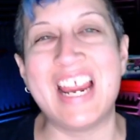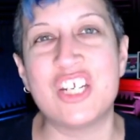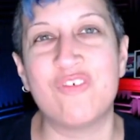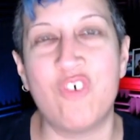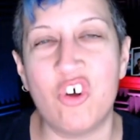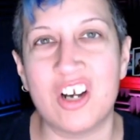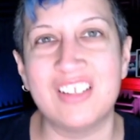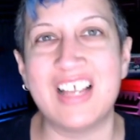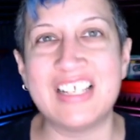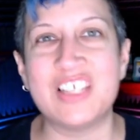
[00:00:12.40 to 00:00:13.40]
stage
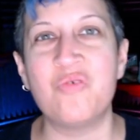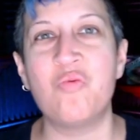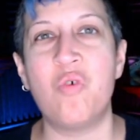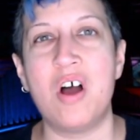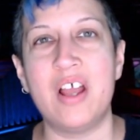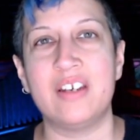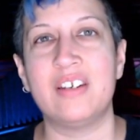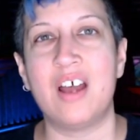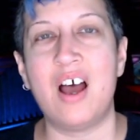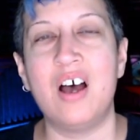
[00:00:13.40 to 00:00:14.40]
four, lesson
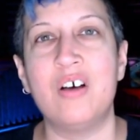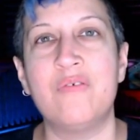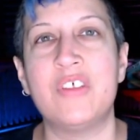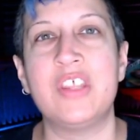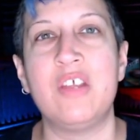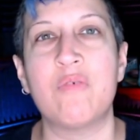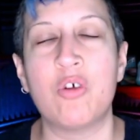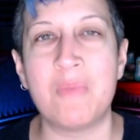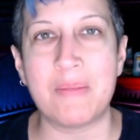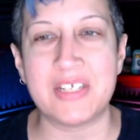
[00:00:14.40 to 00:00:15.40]
one of
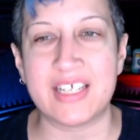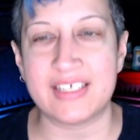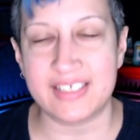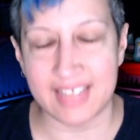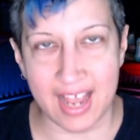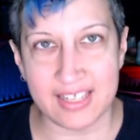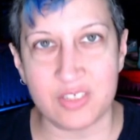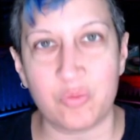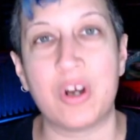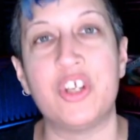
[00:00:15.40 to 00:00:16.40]
the Roadmap to
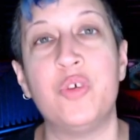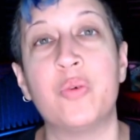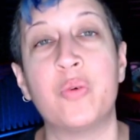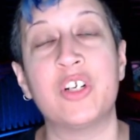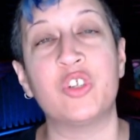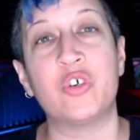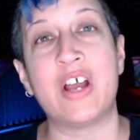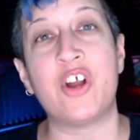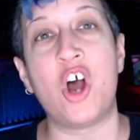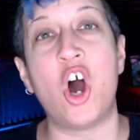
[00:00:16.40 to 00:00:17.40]
Success, where you are going to
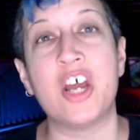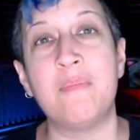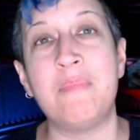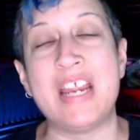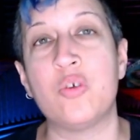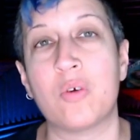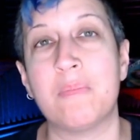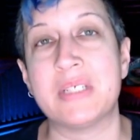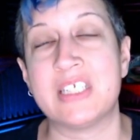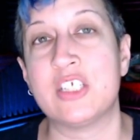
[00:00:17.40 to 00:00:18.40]
learn how to automate
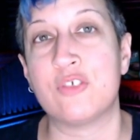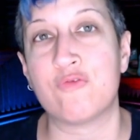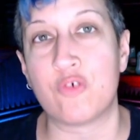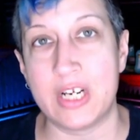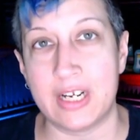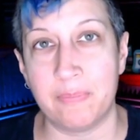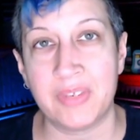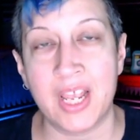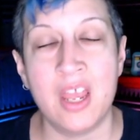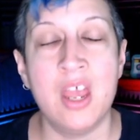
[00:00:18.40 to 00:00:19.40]
your business to
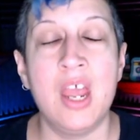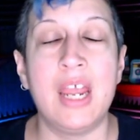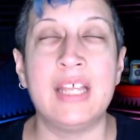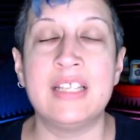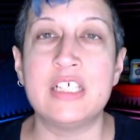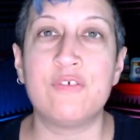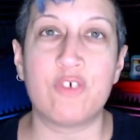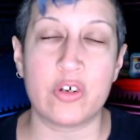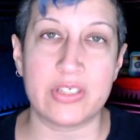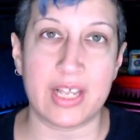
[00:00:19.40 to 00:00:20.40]
freedom. In
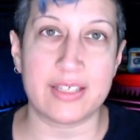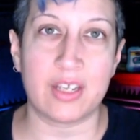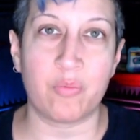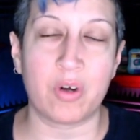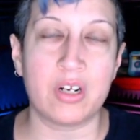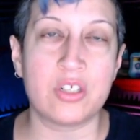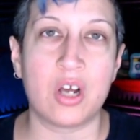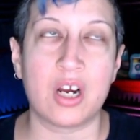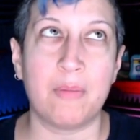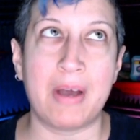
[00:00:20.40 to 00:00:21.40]
this first lesson, we're
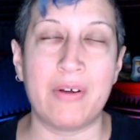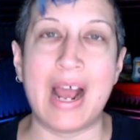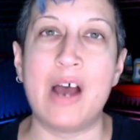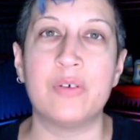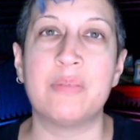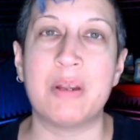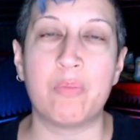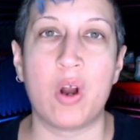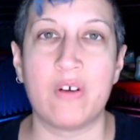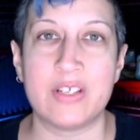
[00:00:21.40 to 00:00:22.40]
going to talk about how
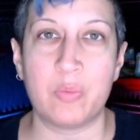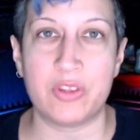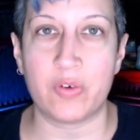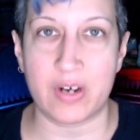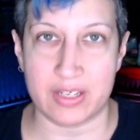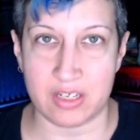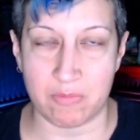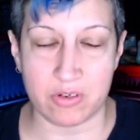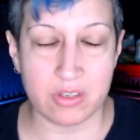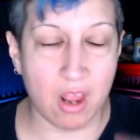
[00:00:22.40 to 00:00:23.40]
to make progress with your
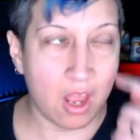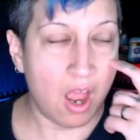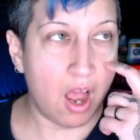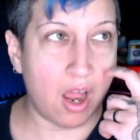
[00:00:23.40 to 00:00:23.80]
customers.